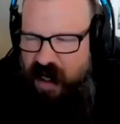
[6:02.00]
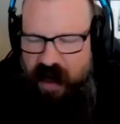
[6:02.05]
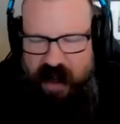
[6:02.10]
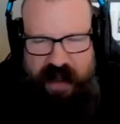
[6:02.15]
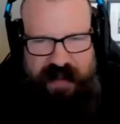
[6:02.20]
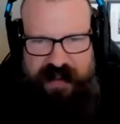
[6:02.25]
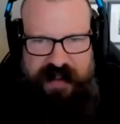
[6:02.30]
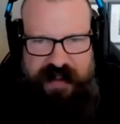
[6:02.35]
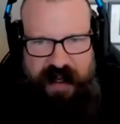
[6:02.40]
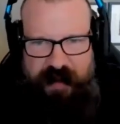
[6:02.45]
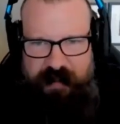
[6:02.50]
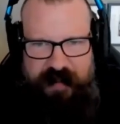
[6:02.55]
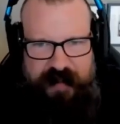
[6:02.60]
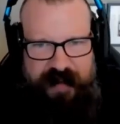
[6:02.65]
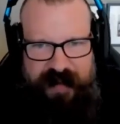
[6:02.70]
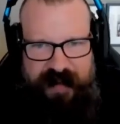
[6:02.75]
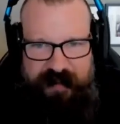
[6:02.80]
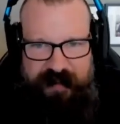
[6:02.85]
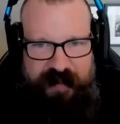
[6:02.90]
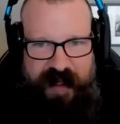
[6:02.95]
not all the time,
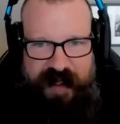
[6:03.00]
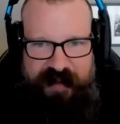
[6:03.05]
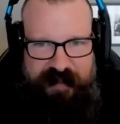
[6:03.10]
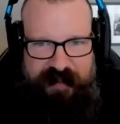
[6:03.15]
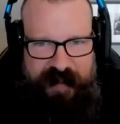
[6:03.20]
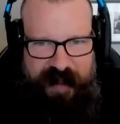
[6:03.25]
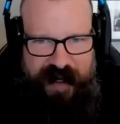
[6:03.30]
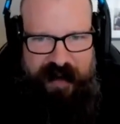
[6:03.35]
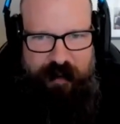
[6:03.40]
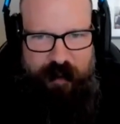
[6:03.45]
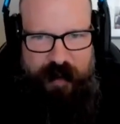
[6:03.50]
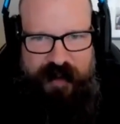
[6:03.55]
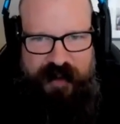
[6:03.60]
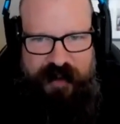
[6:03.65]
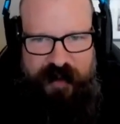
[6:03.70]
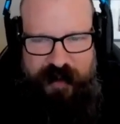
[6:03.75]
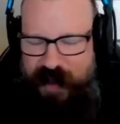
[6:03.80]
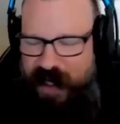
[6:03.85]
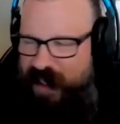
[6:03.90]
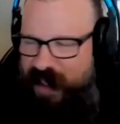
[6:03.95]
but every
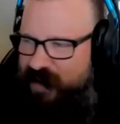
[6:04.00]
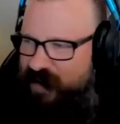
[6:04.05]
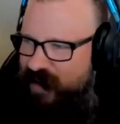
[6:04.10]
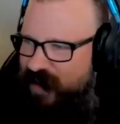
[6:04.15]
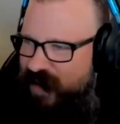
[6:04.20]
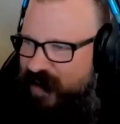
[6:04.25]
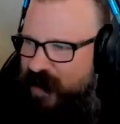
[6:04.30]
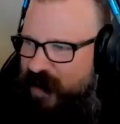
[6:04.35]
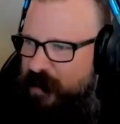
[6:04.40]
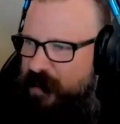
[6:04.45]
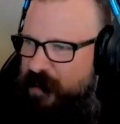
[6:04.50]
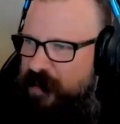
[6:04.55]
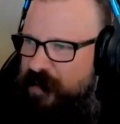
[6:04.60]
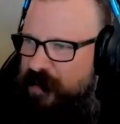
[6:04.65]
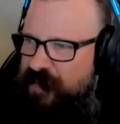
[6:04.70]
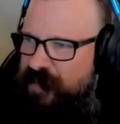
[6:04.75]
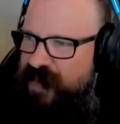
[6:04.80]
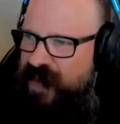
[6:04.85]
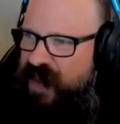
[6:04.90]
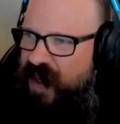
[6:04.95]
once in a while.
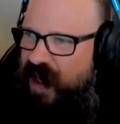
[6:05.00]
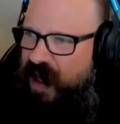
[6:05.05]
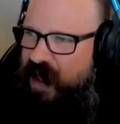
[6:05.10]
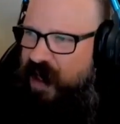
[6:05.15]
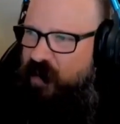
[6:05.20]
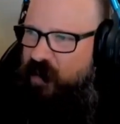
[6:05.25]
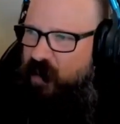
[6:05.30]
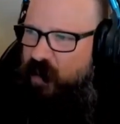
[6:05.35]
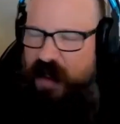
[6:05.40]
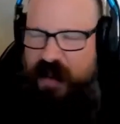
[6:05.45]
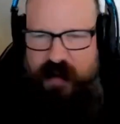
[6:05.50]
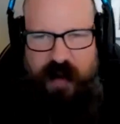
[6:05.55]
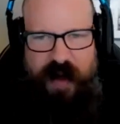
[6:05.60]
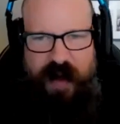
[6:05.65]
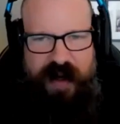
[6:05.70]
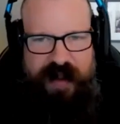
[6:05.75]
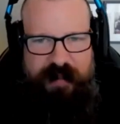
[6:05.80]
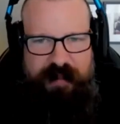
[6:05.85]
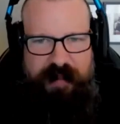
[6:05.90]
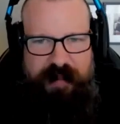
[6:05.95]
And what's
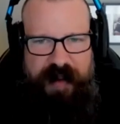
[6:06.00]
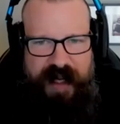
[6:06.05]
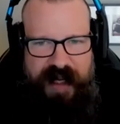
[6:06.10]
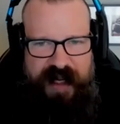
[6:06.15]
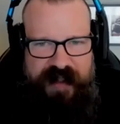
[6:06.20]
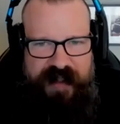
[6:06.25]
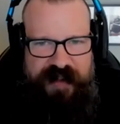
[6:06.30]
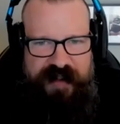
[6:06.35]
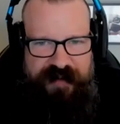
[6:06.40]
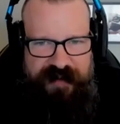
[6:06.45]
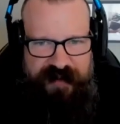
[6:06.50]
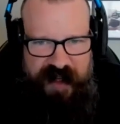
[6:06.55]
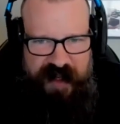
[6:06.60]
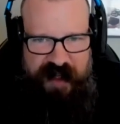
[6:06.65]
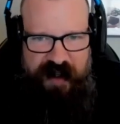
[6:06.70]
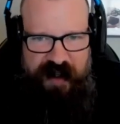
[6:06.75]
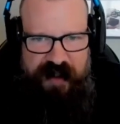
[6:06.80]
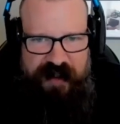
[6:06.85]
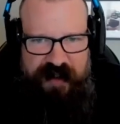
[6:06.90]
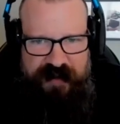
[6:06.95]
one of the biggest
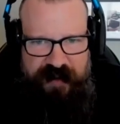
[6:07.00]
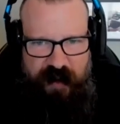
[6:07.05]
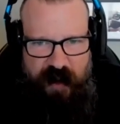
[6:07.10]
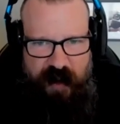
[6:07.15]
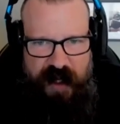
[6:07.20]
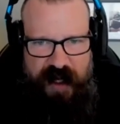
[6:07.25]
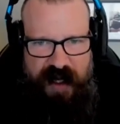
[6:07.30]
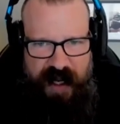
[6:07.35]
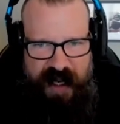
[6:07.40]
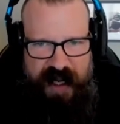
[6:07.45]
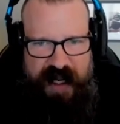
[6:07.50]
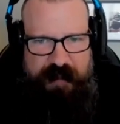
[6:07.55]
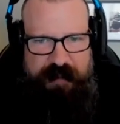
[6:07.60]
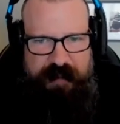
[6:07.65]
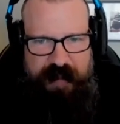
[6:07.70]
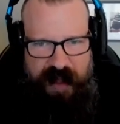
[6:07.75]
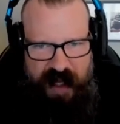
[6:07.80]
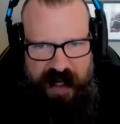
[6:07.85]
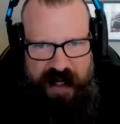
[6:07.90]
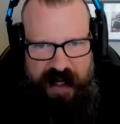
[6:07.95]
fears for an A
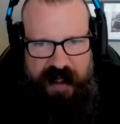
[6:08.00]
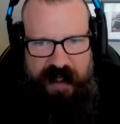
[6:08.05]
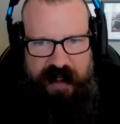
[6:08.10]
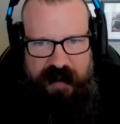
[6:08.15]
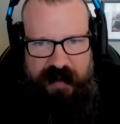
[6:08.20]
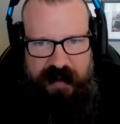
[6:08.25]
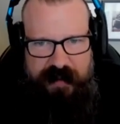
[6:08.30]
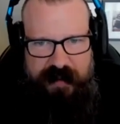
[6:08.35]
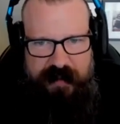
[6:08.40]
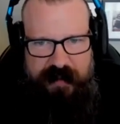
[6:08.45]
player?